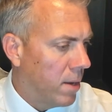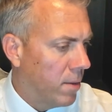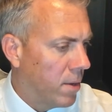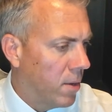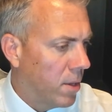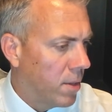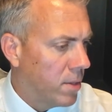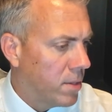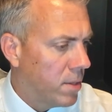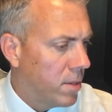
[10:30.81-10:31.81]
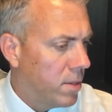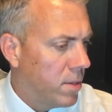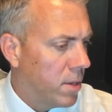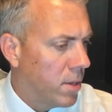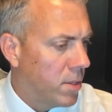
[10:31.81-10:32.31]
I, I don't know that there's
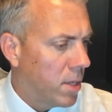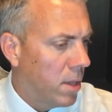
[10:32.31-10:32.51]
there's